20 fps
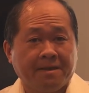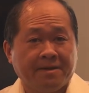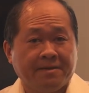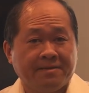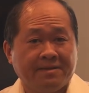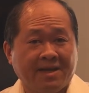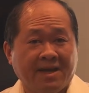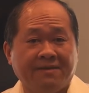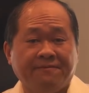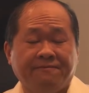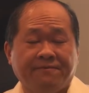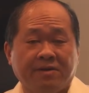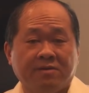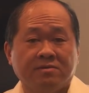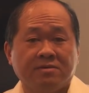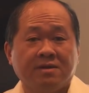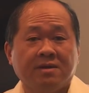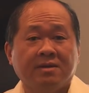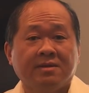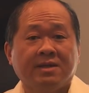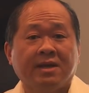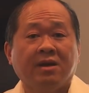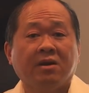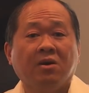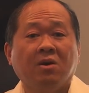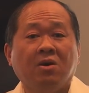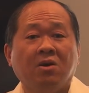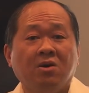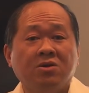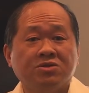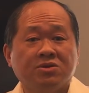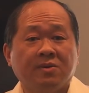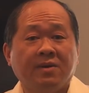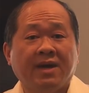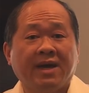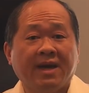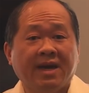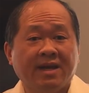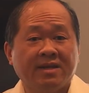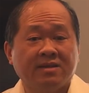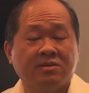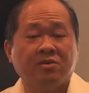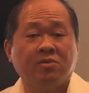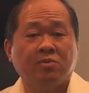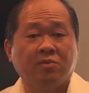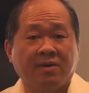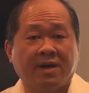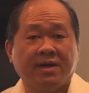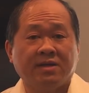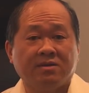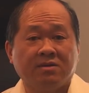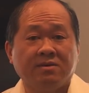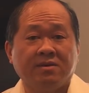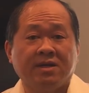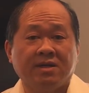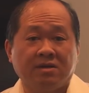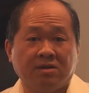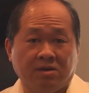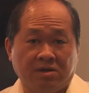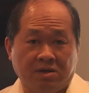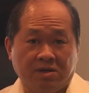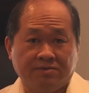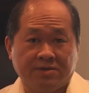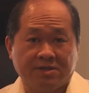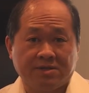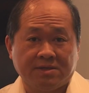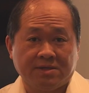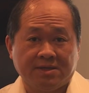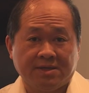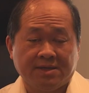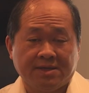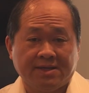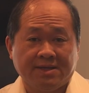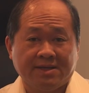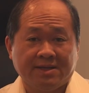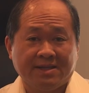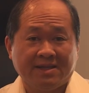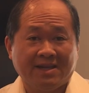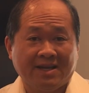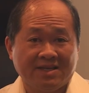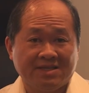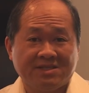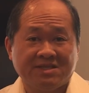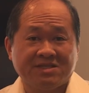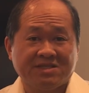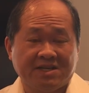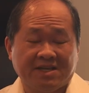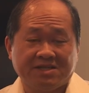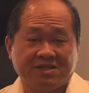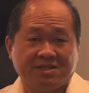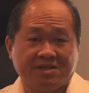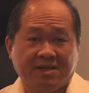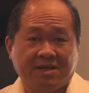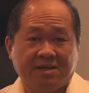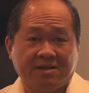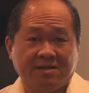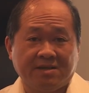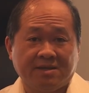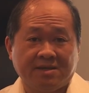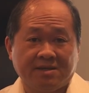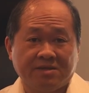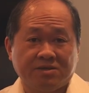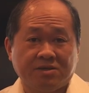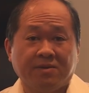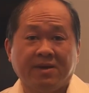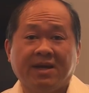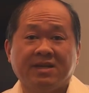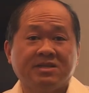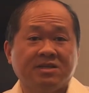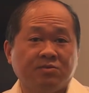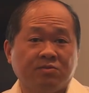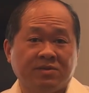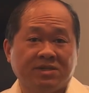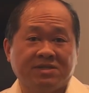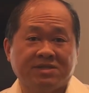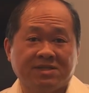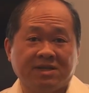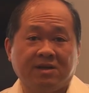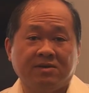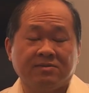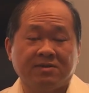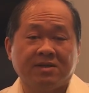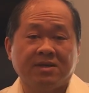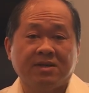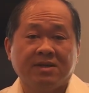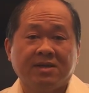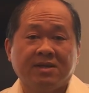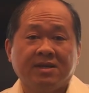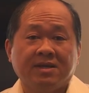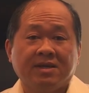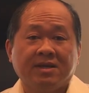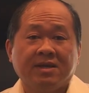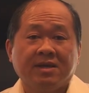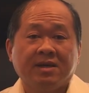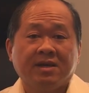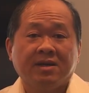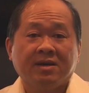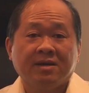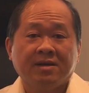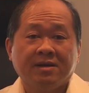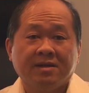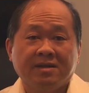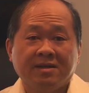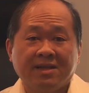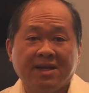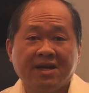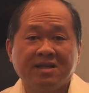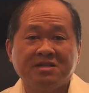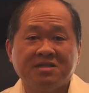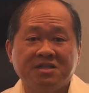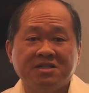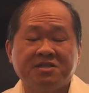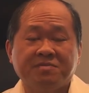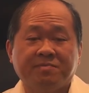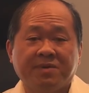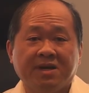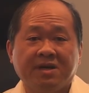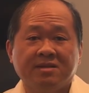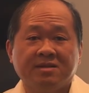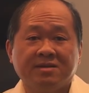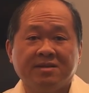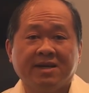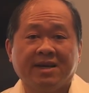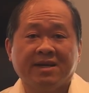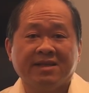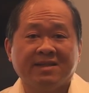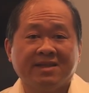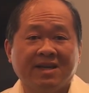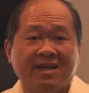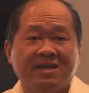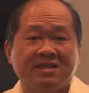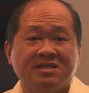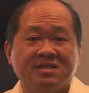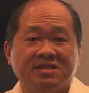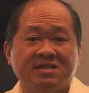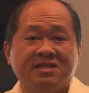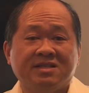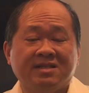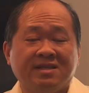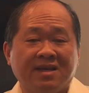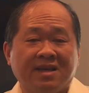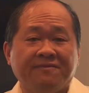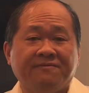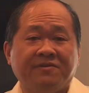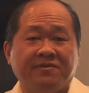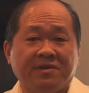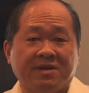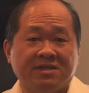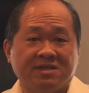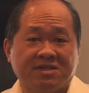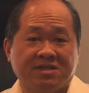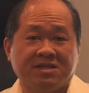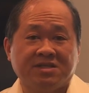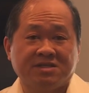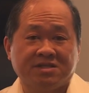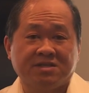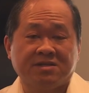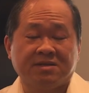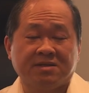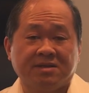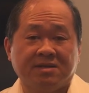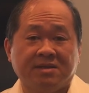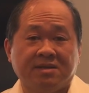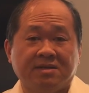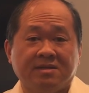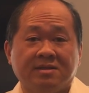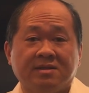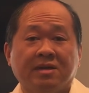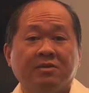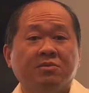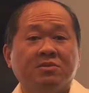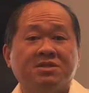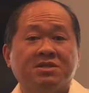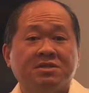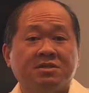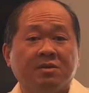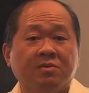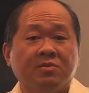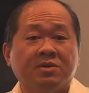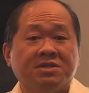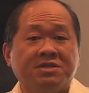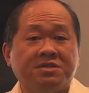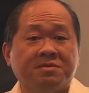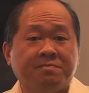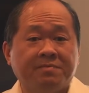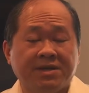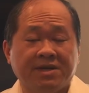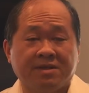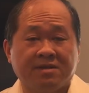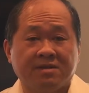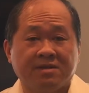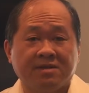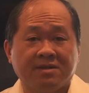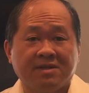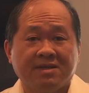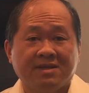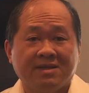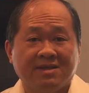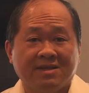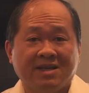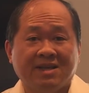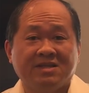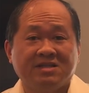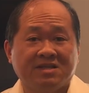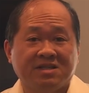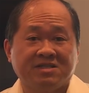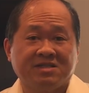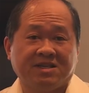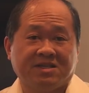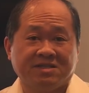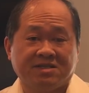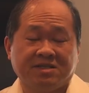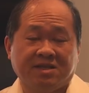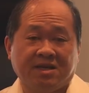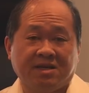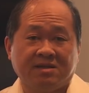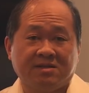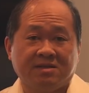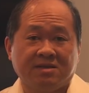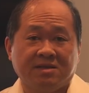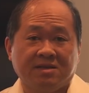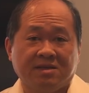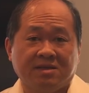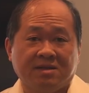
nephew, they also had the right to inherit Nancy's estate. So as a result, Nancy's brother and Nancy's nephew and sister, they would split Nancy's estate.